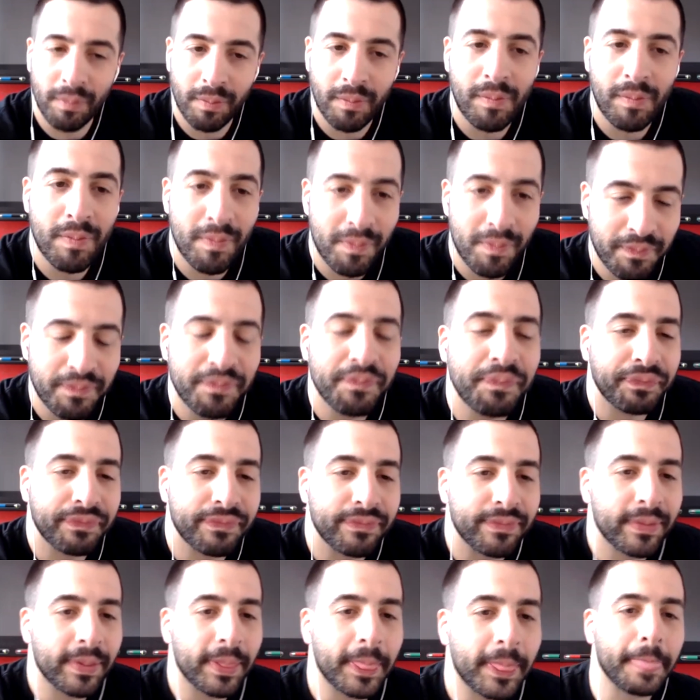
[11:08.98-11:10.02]
And
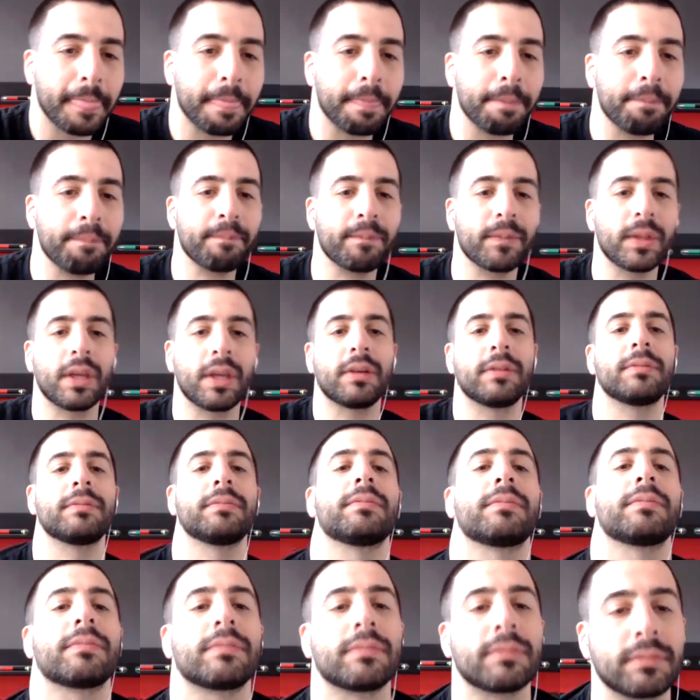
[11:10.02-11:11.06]
after surgery,
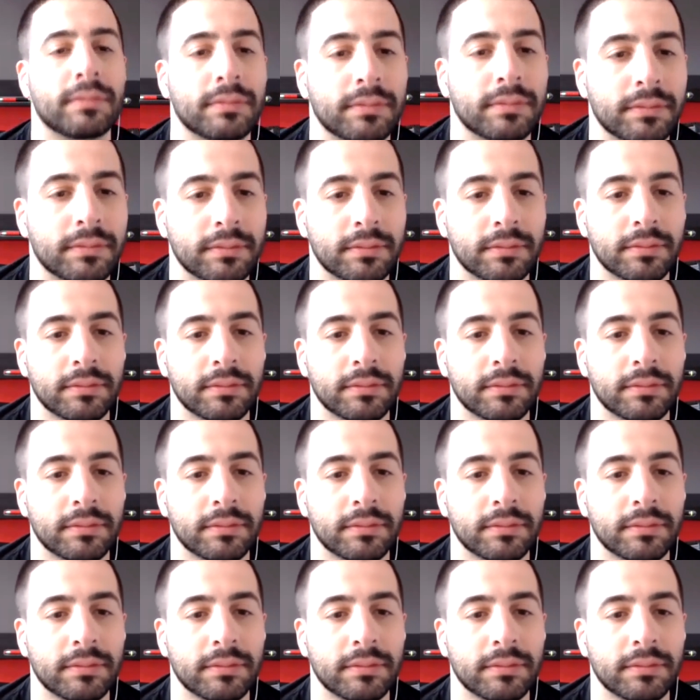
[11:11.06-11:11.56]
a